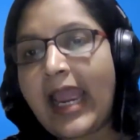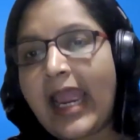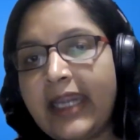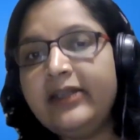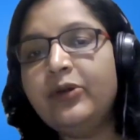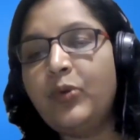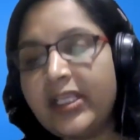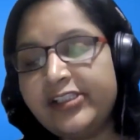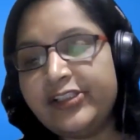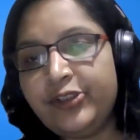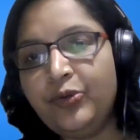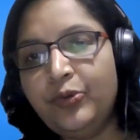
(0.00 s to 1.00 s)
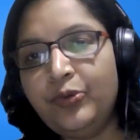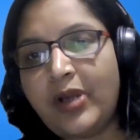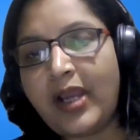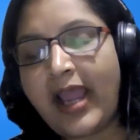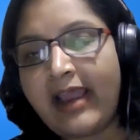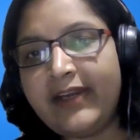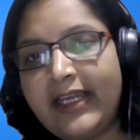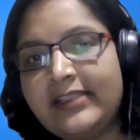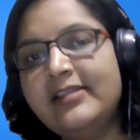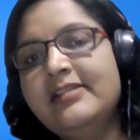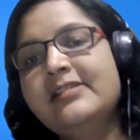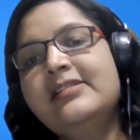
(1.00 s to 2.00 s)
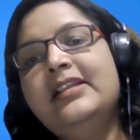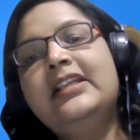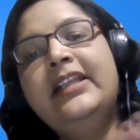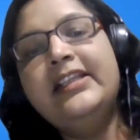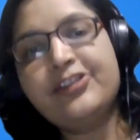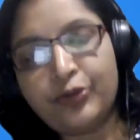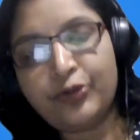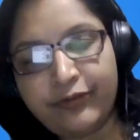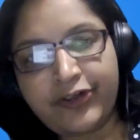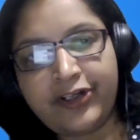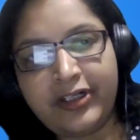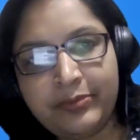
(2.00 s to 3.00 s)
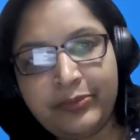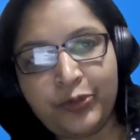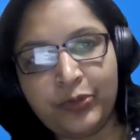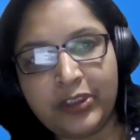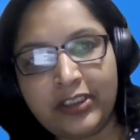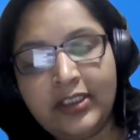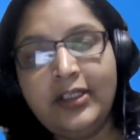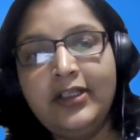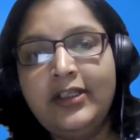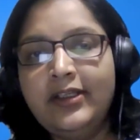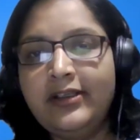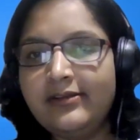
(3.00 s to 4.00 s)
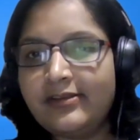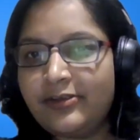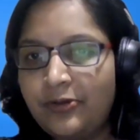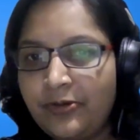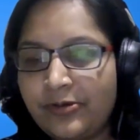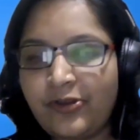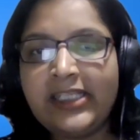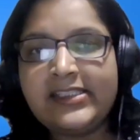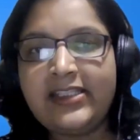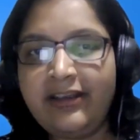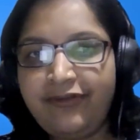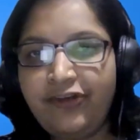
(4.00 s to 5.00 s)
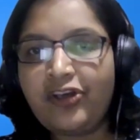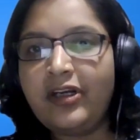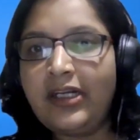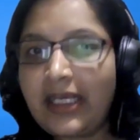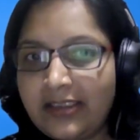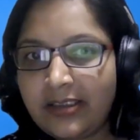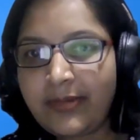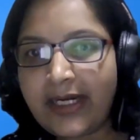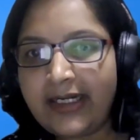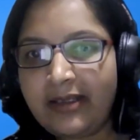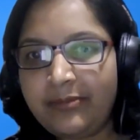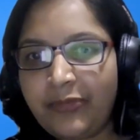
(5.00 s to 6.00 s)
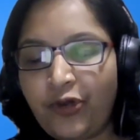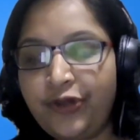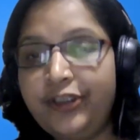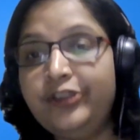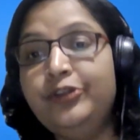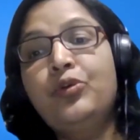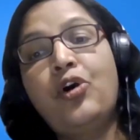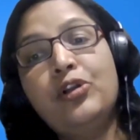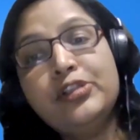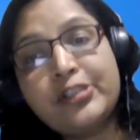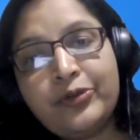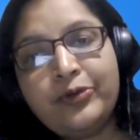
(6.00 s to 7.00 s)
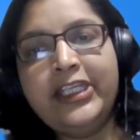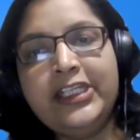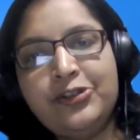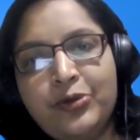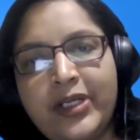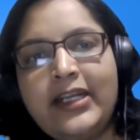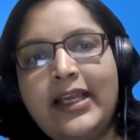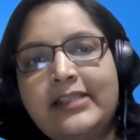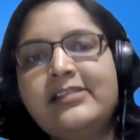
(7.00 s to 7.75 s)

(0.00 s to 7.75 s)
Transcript: And once you have access, it needs to go for an approval. So let's say if you're another band employee, you also need to get